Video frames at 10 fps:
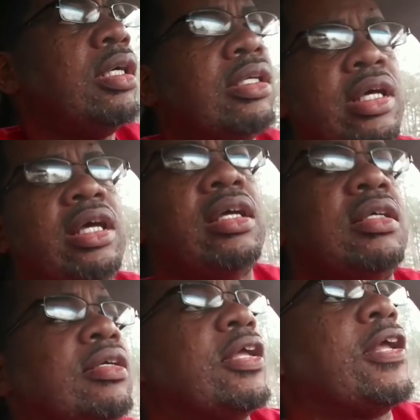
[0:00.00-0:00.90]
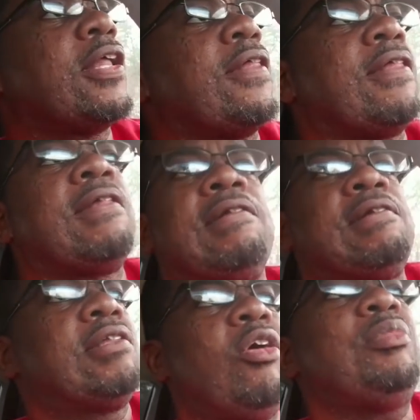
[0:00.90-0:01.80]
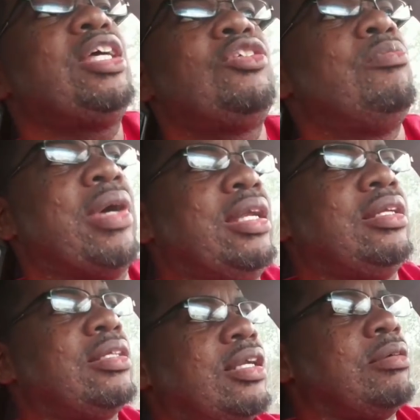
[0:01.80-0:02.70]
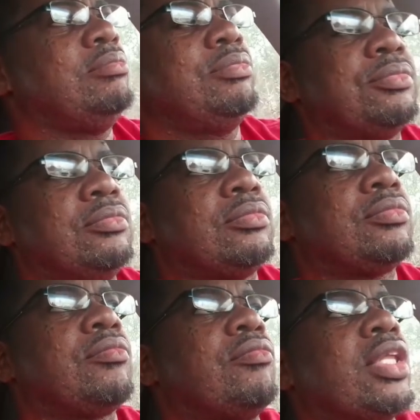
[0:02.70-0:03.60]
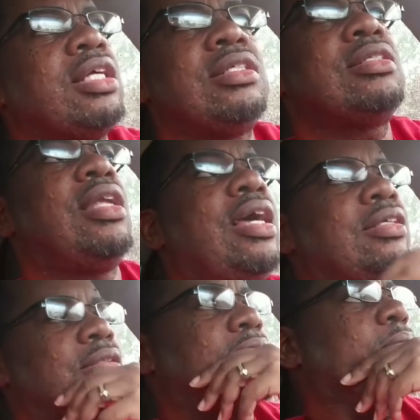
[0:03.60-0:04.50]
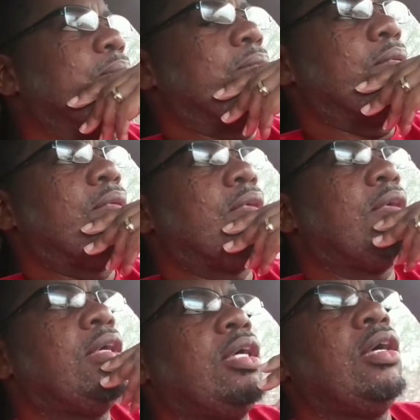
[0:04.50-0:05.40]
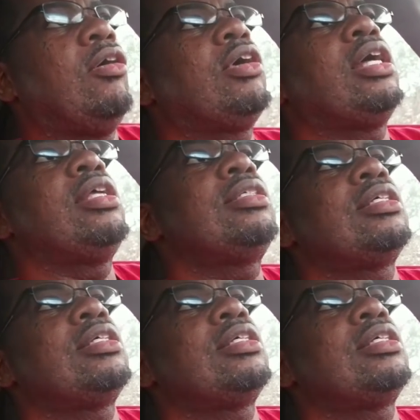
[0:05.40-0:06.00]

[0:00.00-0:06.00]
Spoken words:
Yeah. Don't mean you better than them. It's just like, okay, let's